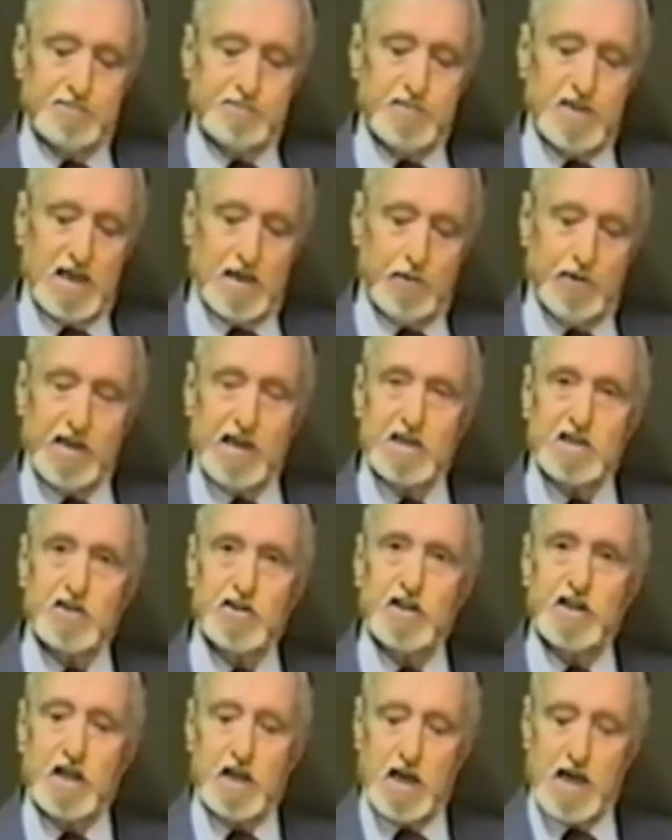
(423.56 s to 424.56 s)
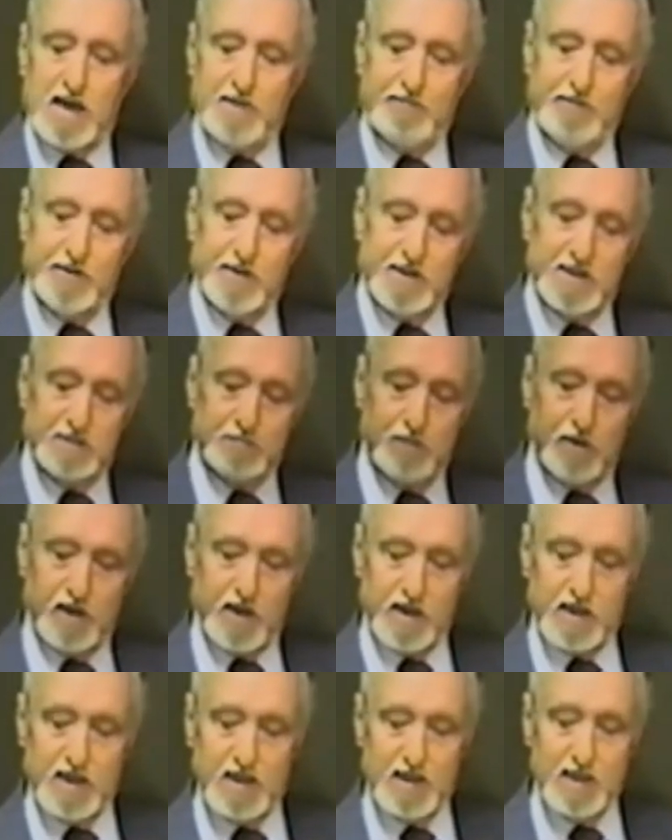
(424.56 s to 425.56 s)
Now we get to the confidence part.